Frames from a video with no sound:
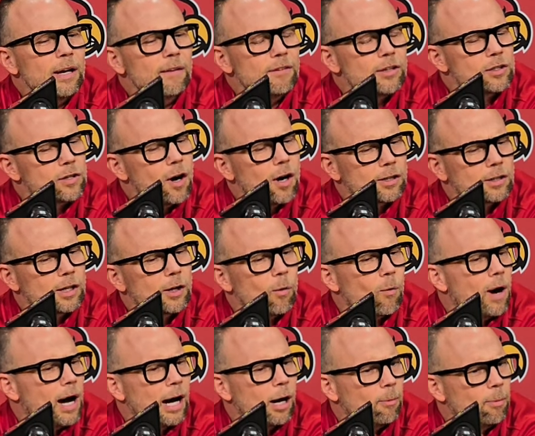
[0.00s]
We haven't talked in
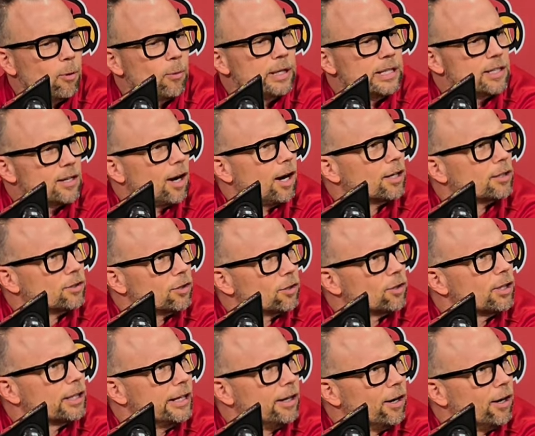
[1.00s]
a while, but we talked
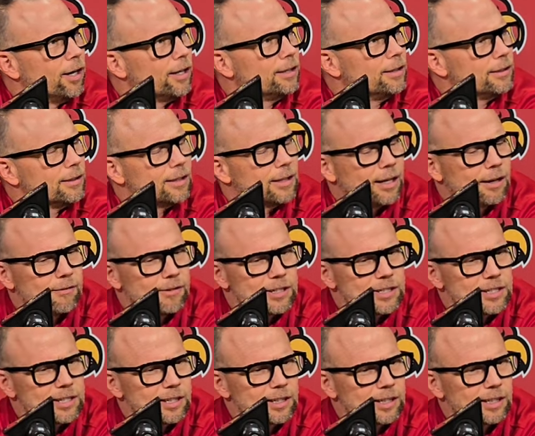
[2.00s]
early on.
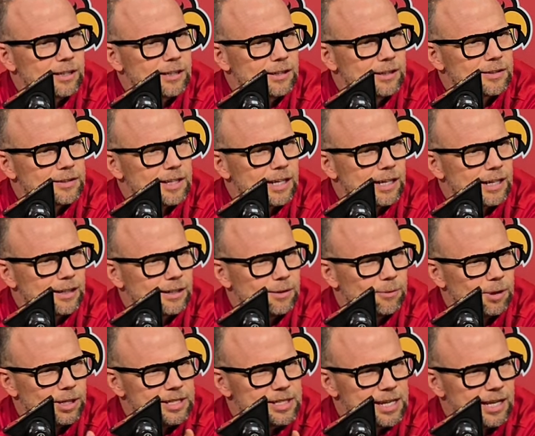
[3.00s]
Obviously, it's like,
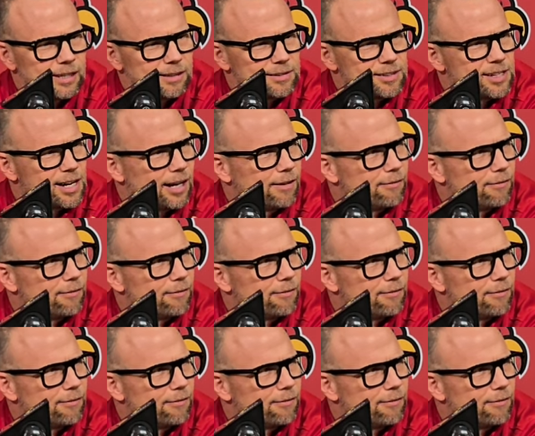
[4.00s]
what is that,